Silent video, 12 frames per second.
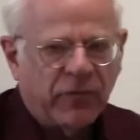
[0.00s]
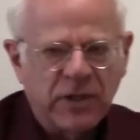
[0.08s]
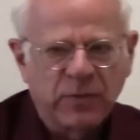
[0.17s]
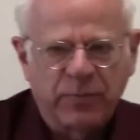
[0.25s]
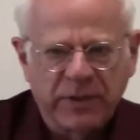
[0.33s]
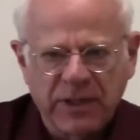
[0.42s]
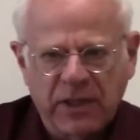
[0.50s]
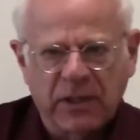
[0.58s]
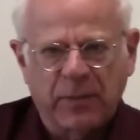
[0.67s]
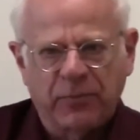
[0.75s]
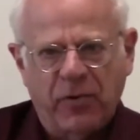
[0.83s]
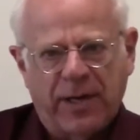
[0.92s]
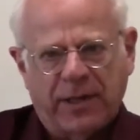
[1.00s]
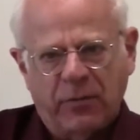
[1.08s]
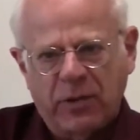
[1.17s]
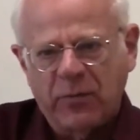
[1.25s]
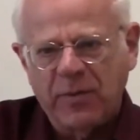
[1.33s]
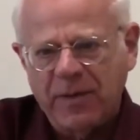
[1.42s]
for its particular
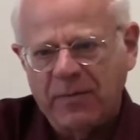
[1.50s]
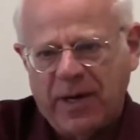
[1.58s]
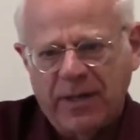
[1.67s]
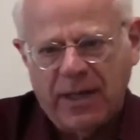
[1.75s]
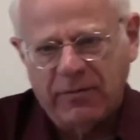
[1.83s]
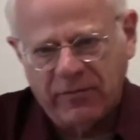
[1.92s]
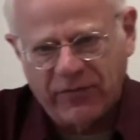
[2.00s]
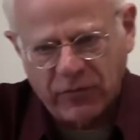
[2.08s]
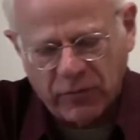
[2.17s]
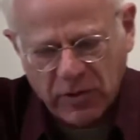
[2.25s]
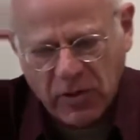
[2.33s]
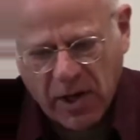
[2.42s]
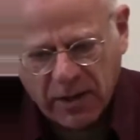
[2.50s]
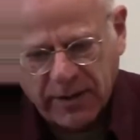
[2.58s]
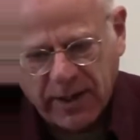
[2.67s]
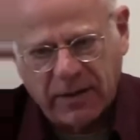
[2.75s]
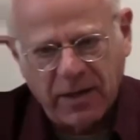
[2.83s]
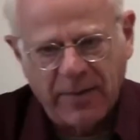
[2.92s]
product. What do we mean by that? If you recall
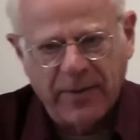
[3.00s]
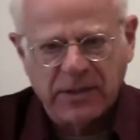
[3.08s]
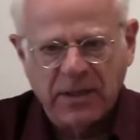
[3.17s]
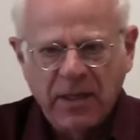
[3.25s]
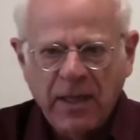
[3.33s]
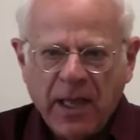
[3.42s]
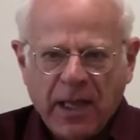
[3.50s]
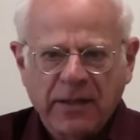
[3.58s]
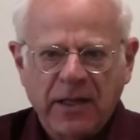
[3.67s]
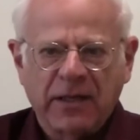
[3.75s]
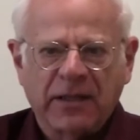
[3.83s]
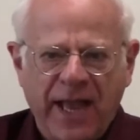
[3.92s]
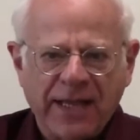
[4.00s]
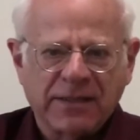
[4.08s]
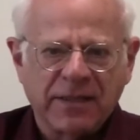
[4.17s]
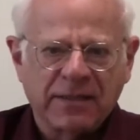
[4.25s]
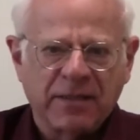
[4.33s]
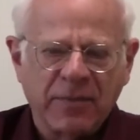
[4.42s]
in economics, an
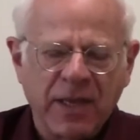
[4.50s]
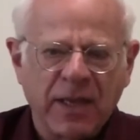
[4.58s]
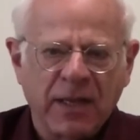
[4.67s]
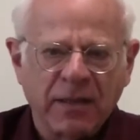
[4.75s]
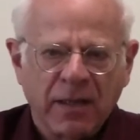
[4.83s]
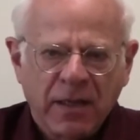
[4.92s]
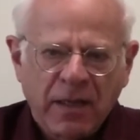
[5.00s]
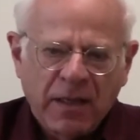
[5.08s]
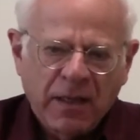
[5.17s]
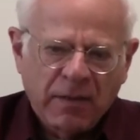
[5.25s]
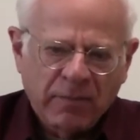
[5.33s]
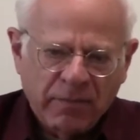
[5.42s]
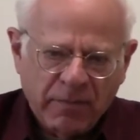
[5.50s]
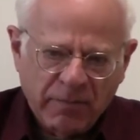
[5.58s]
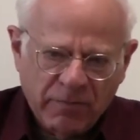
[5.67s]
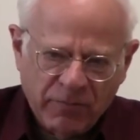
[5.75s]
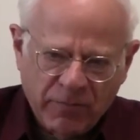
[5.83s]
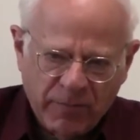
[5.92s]
inelastic demand
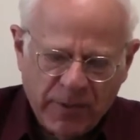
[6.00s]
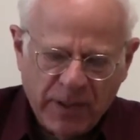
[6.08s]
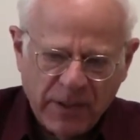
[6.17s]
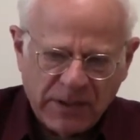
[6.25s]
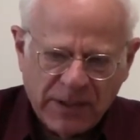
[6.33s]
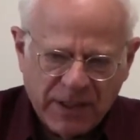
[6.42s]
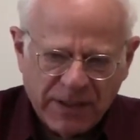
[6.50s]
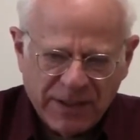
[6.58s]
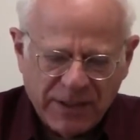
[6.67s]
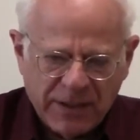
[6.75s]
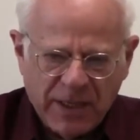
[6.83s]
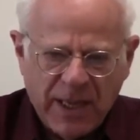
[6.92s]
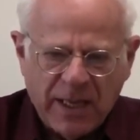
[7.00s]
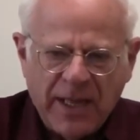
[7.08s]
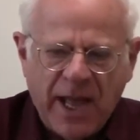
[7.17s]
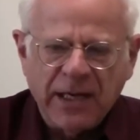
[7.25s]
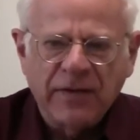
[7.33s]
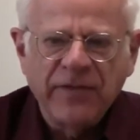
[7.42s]
is a
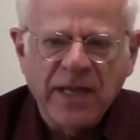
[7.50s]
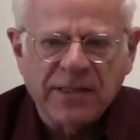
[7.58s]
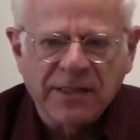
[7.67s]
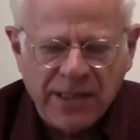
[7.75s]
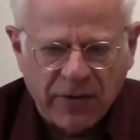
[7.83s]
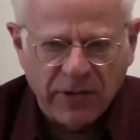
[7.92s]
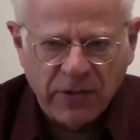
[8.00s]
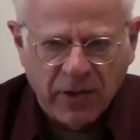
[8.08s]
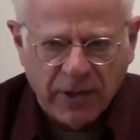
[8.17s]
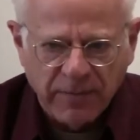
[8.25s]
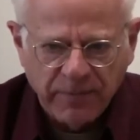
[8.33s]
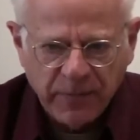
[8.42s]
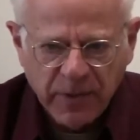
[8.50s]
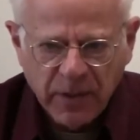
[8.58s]
kind of necessary good.